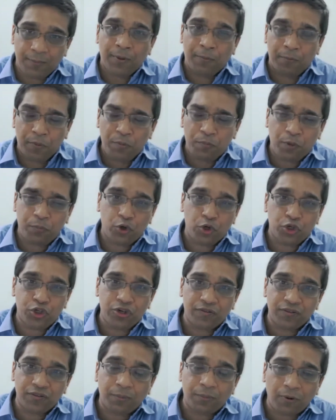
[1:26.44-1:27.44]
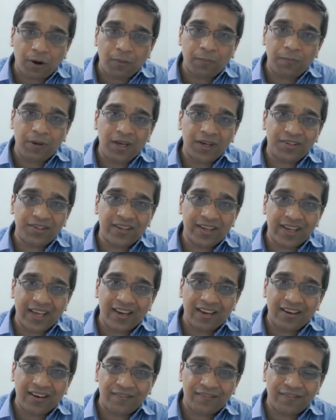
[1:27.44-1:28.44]
proportion of the population to get
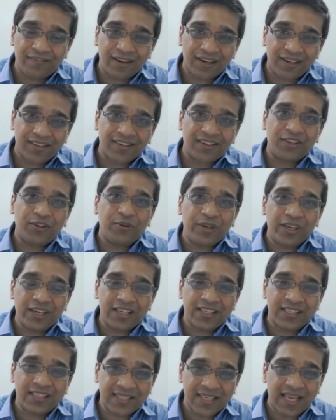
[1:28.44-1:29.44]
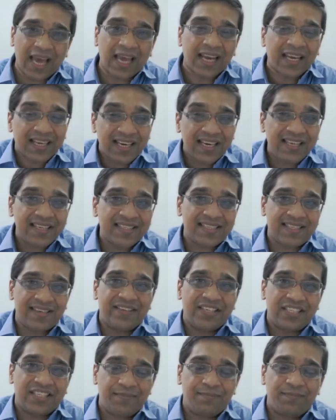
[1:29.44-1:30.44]
infected. You need at least
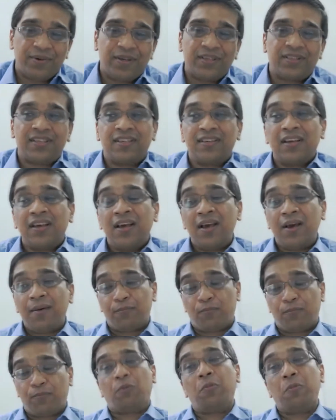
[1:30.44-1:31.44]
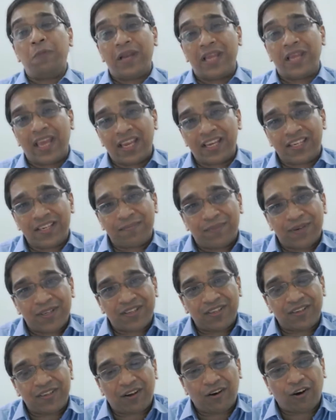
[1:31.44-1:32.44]
70%, probably 80%
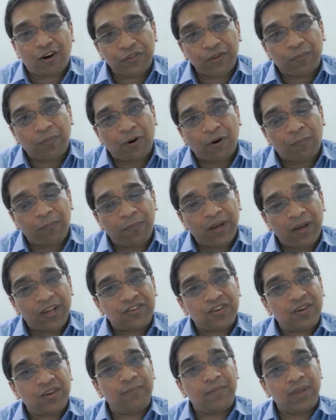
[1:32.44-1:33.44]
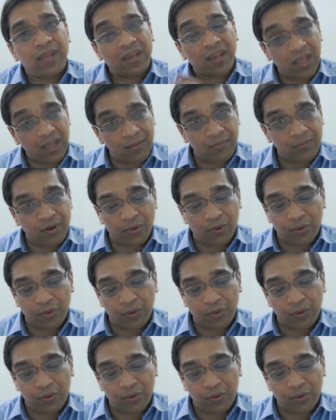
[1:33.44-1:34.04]
of the population being immune.